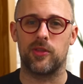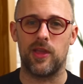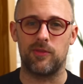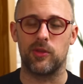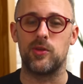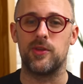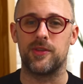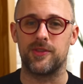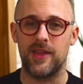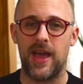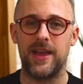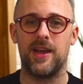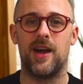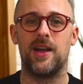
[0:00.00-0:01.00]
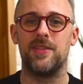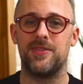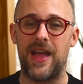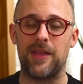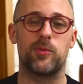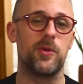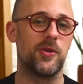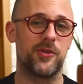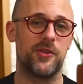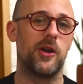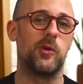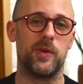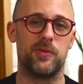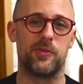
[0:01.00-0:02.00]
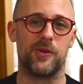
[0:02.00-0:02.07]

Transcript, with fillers: level you decide on, that's what you're stuck with